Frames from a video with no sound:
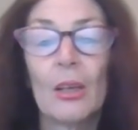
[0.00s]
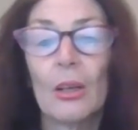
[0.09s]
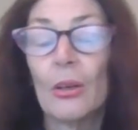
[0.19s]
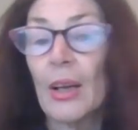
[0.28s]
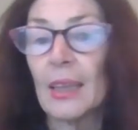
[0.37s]

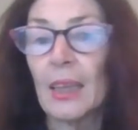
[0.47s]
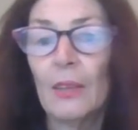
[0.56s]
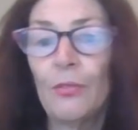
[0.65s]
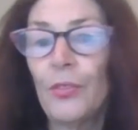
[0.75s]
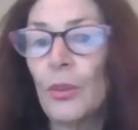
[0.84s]
All right,
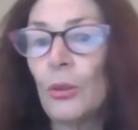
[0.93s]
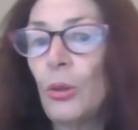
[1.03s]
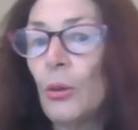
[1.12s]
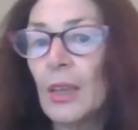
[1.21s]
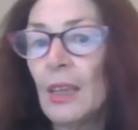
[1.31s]
if you're
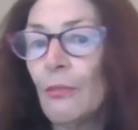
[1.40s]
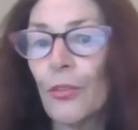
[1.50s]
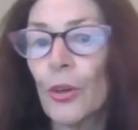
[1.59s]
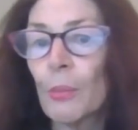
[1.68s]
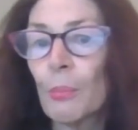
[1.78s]
looking
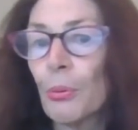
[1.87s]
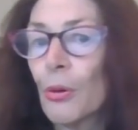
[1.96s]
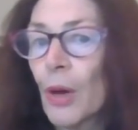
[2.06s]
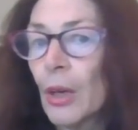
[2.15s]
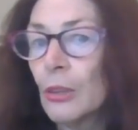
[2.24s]
for a
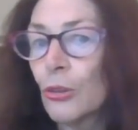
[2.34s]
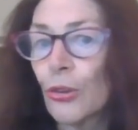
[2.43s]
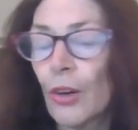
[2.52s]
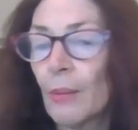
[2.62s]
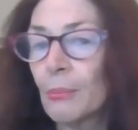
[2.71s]

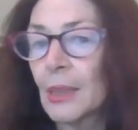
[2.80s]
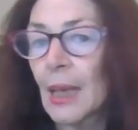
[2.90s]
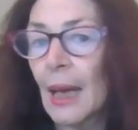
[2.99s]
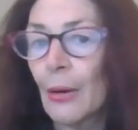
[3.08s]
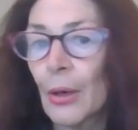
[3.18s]
pro-Trump
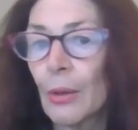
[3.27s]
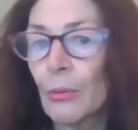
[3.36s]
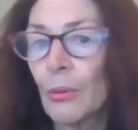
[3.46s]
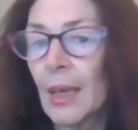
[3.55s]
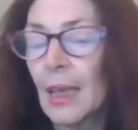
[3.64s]
tarot
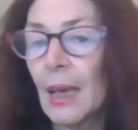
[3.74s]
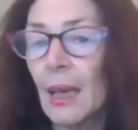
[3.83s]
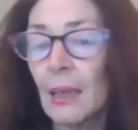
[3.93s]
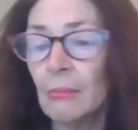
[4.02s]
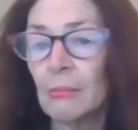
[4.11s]

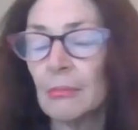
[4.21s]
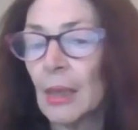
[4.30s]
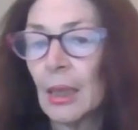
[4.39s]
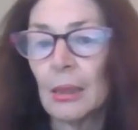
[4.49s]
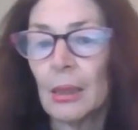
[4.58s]
reader,
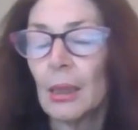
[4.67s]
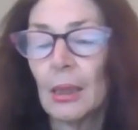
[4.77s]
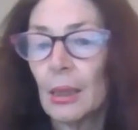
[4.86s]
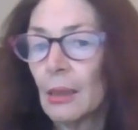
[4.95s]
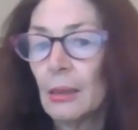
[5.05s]

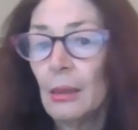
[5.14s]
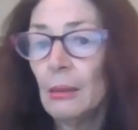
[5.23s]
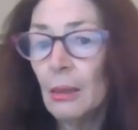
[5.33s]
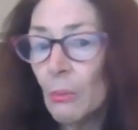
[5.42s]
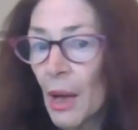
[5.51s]

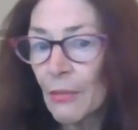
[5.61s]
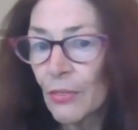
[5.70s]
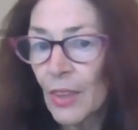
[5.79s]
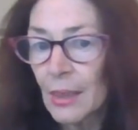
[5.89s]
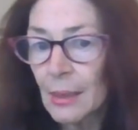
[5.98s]
you might
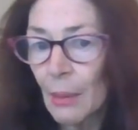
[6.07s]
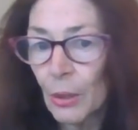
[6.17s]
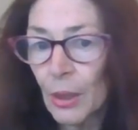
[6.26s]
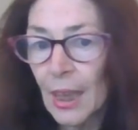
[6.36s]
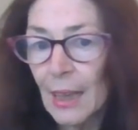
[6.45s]
find
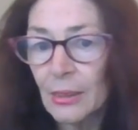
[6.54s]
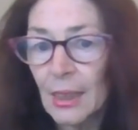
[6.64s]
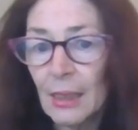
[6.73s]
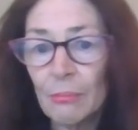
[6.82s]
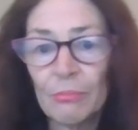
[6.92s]
somebody out there.